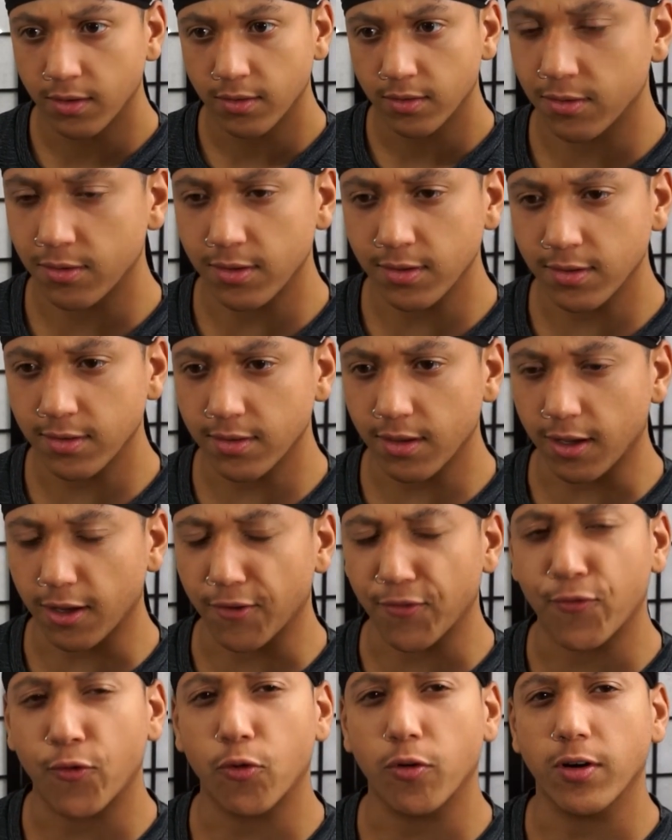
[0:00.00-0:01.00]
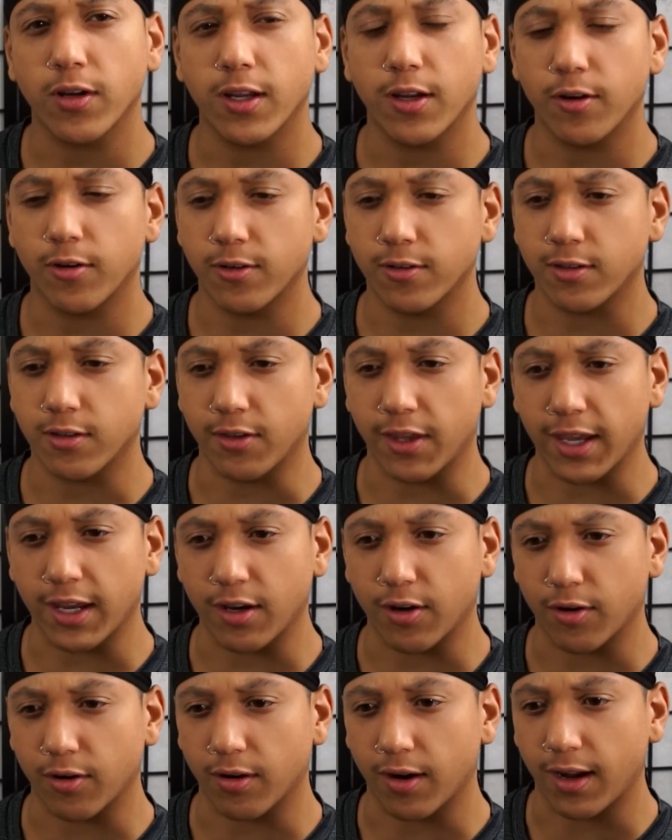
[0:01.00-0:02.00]
So this is like four years
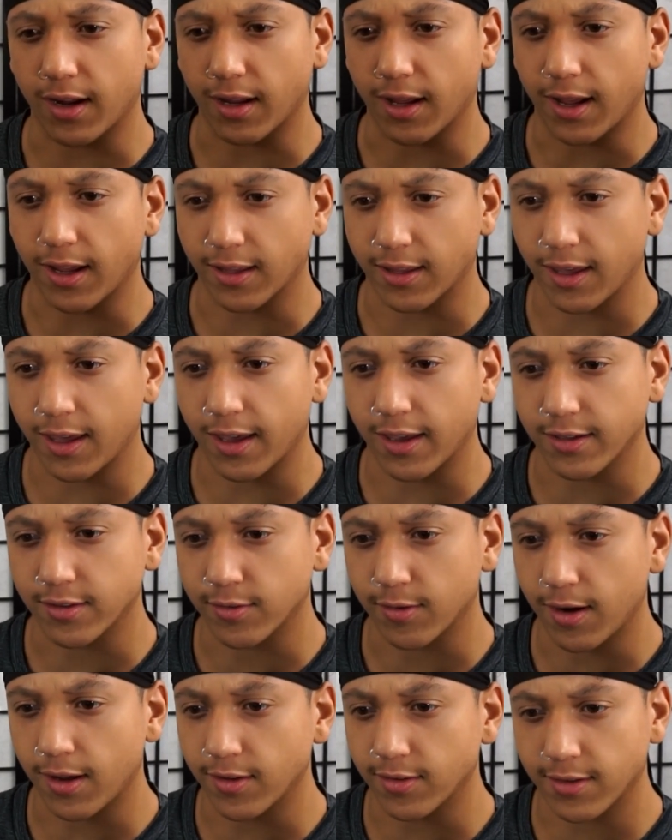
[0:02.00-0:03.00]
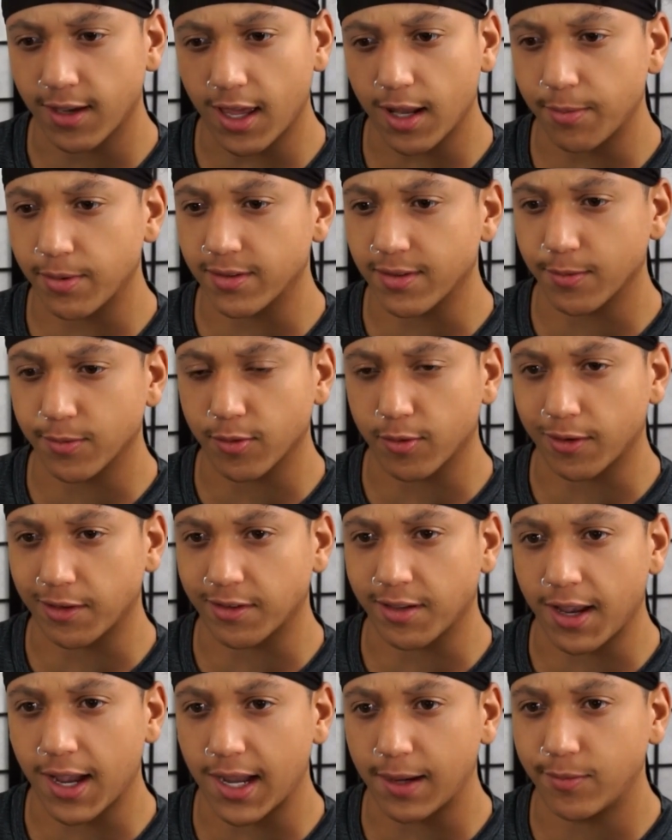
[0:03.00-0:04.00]
later, I, I guess, right? There's gotta be some sort
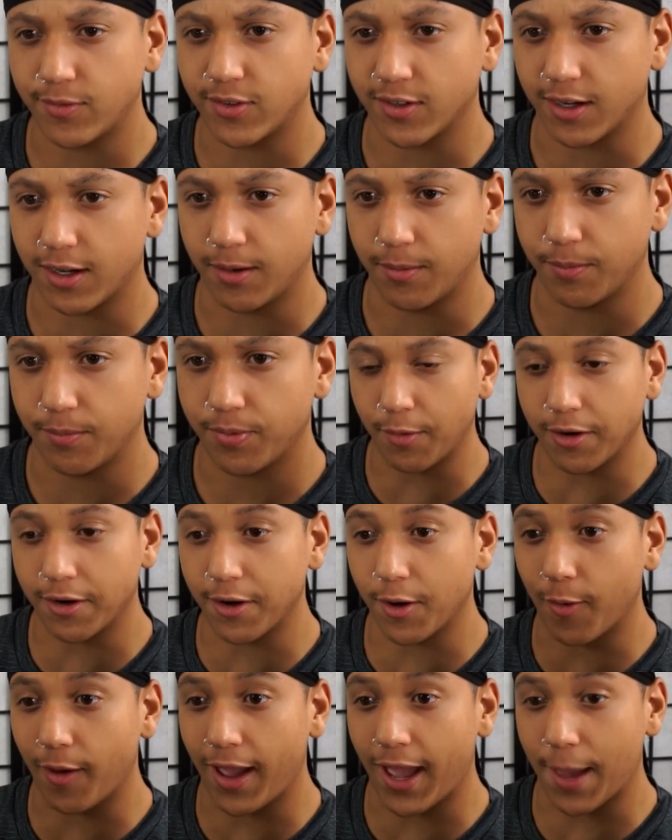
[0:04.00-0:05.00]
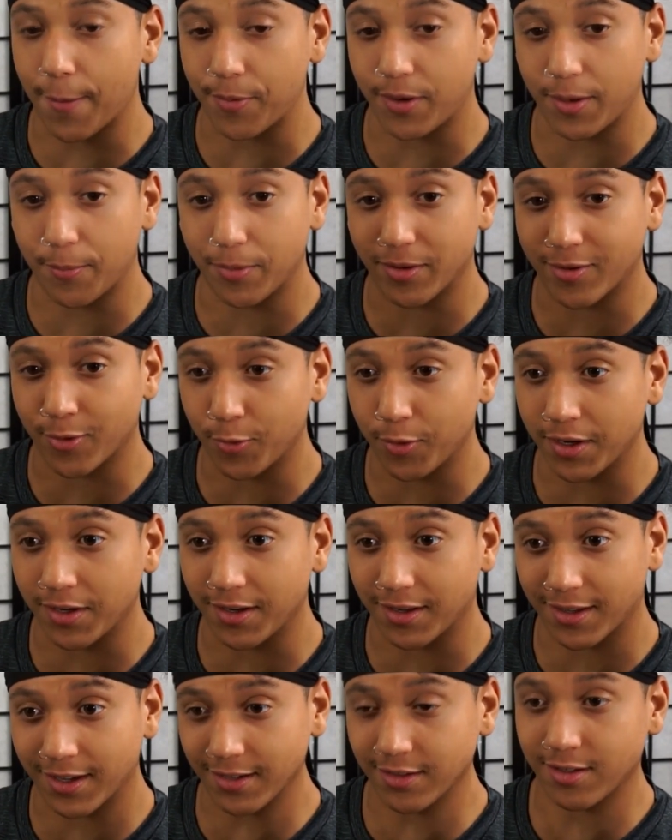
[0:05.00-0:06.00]
of time jump. I wanna know what happened in
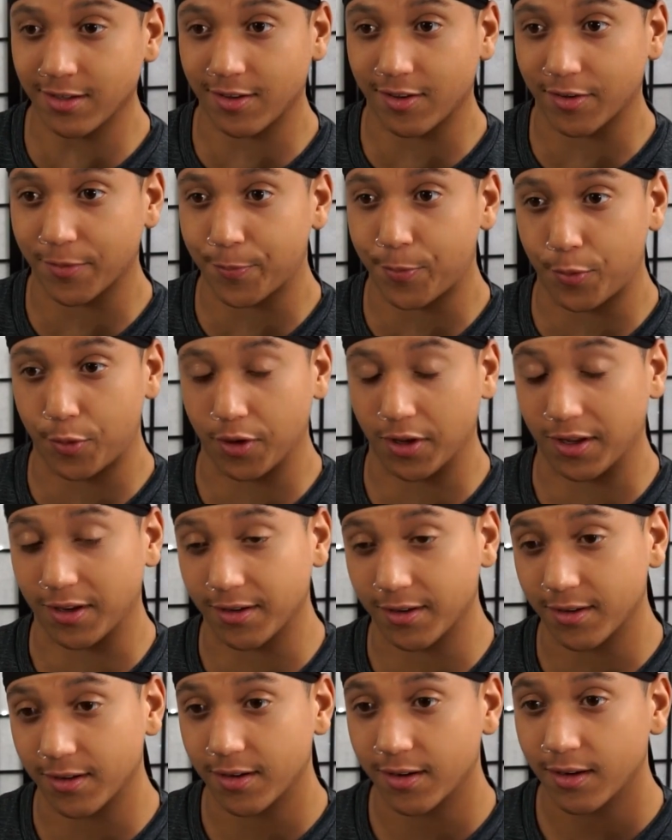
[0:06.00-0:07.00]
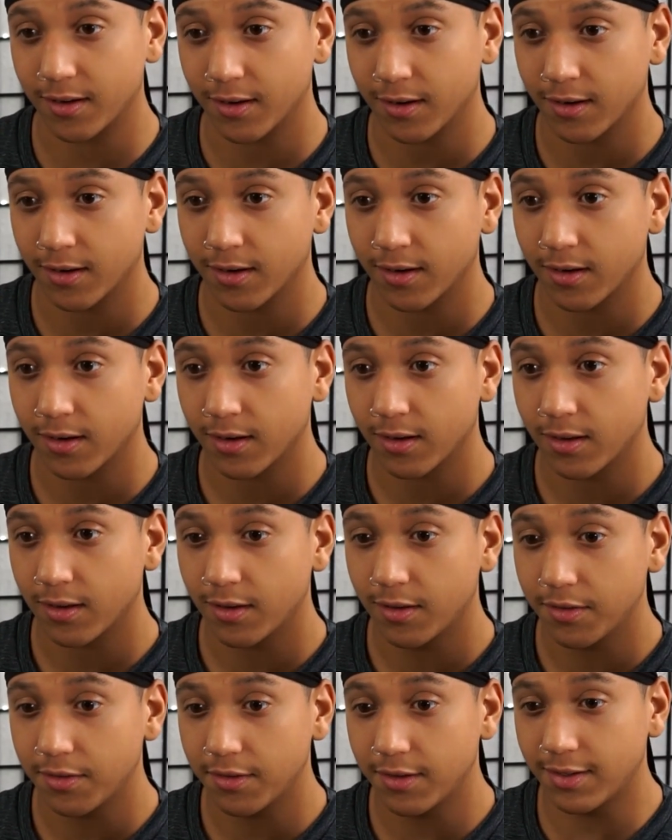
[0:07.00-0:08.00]
between to get to this point.
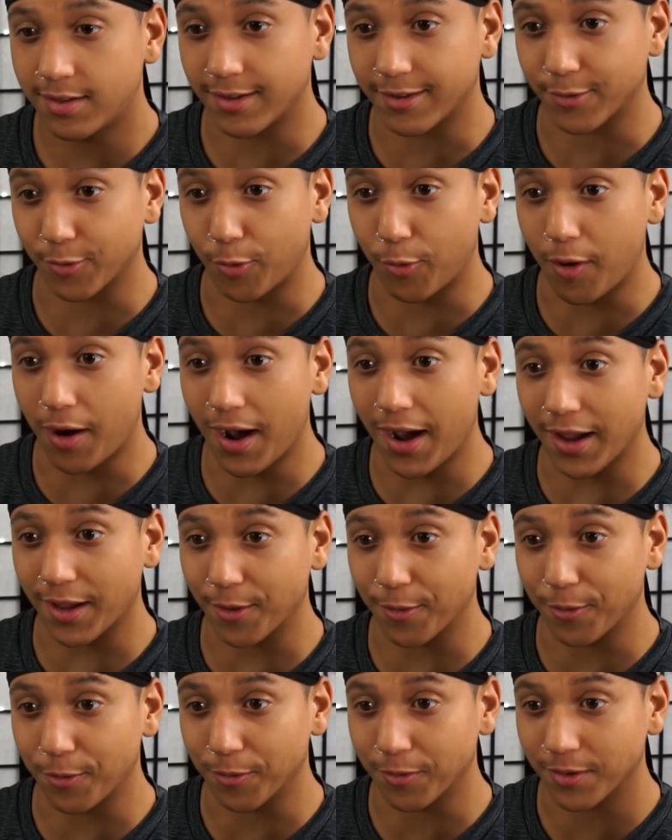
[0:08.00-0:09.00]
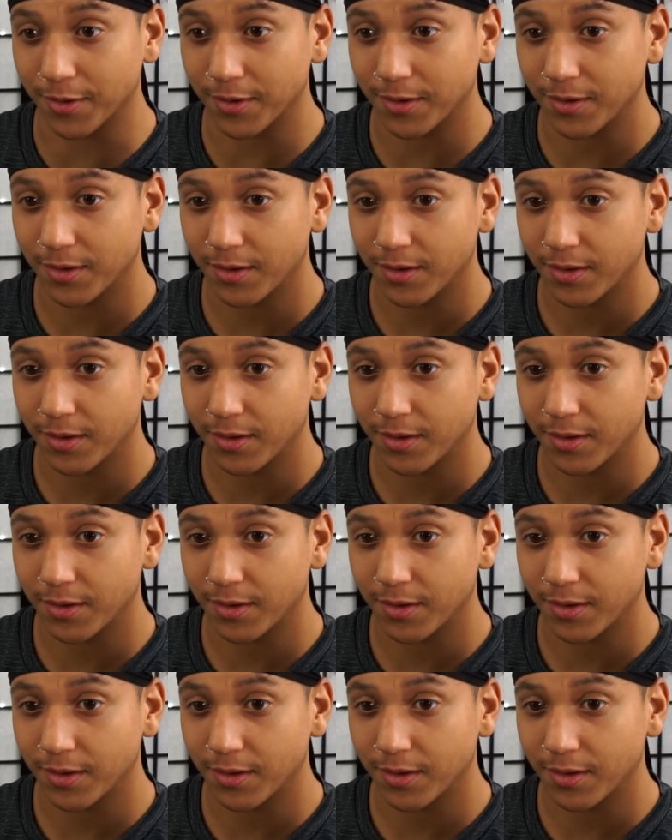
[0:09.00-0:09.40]
This is wild.